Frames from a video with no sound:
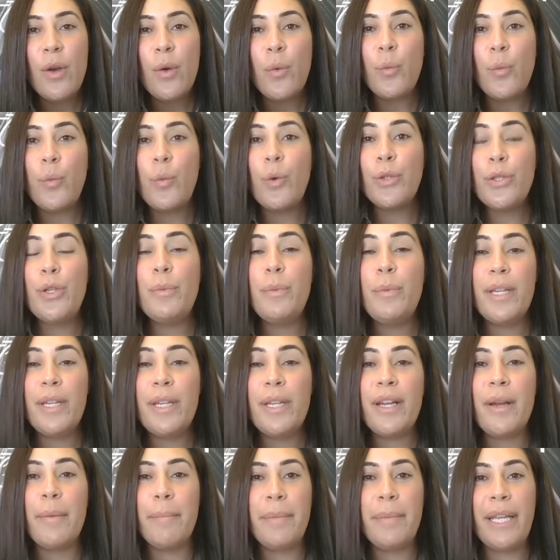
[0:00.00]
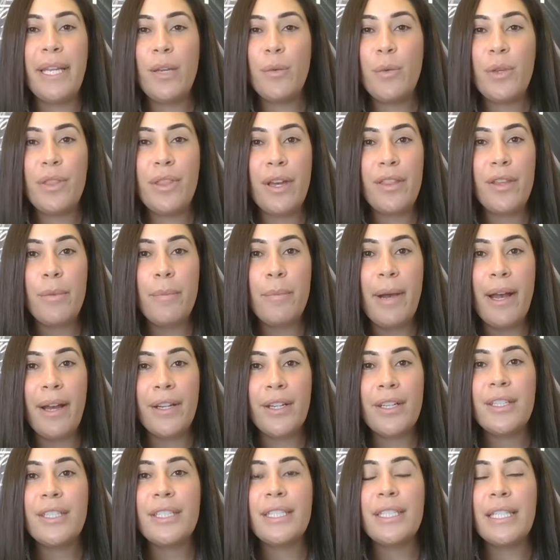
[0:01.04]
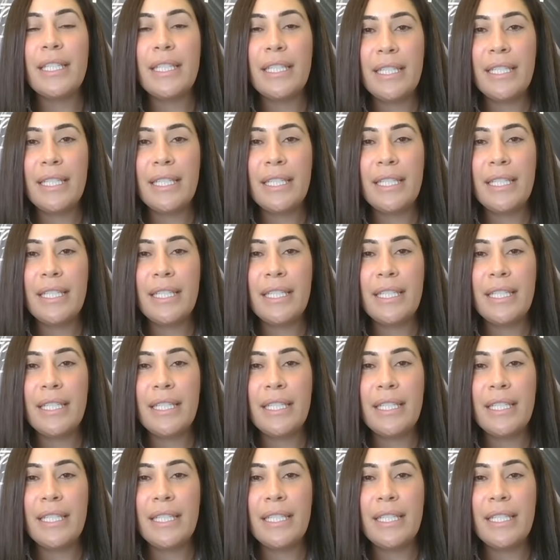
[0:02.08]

Will you be competing with other buyers?